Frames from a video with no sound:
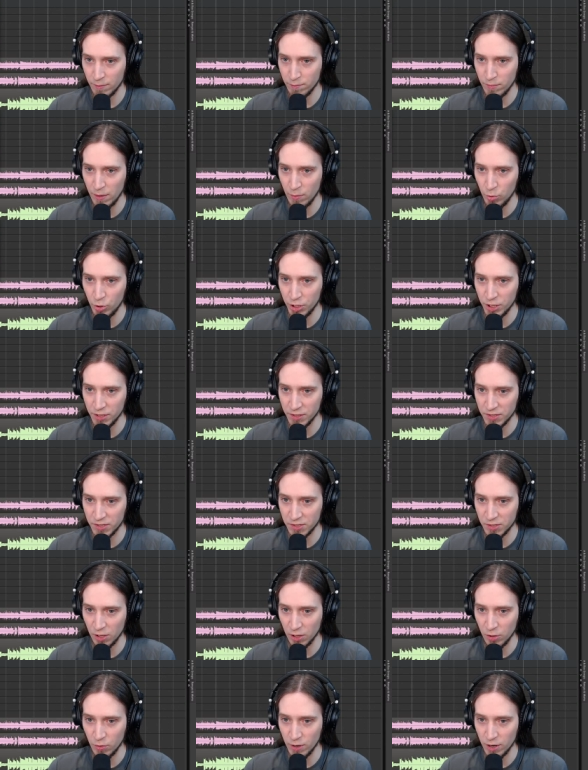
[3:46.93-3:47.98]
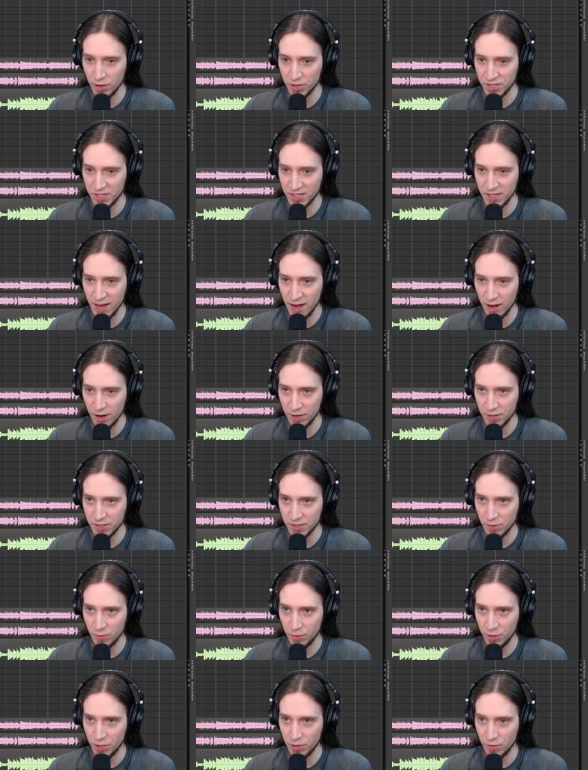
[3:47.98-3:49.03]
Maybe we can solo our snare
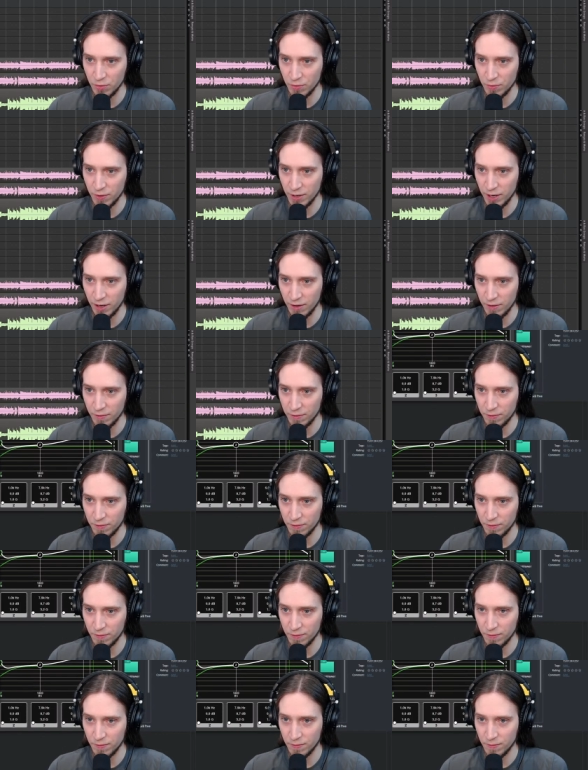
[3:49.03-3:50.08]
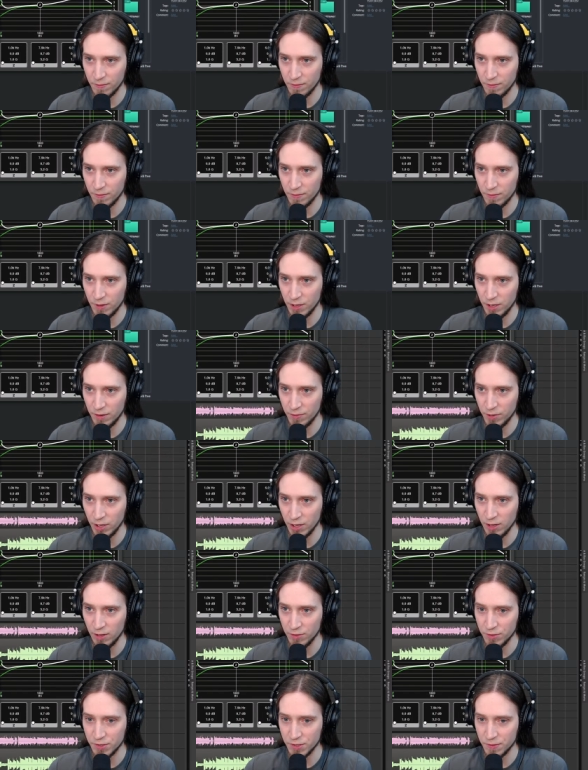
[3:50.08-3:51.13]
so we don't have anything
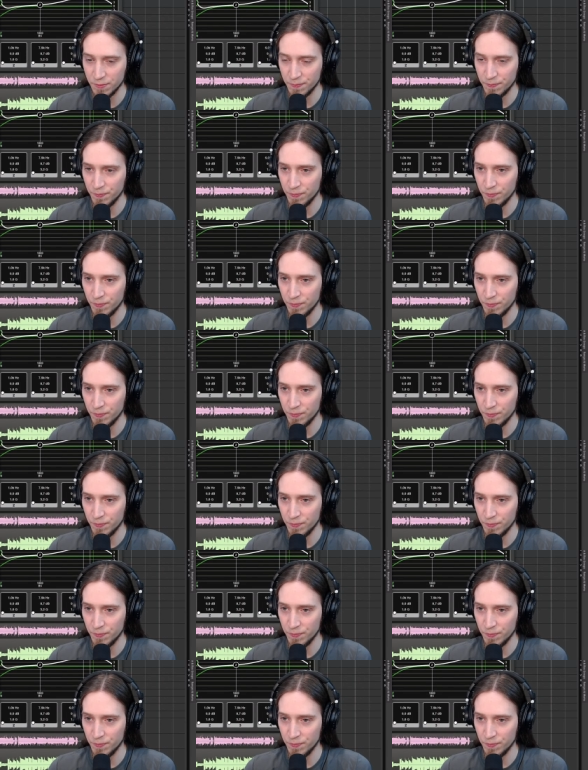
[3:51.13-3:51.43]
else.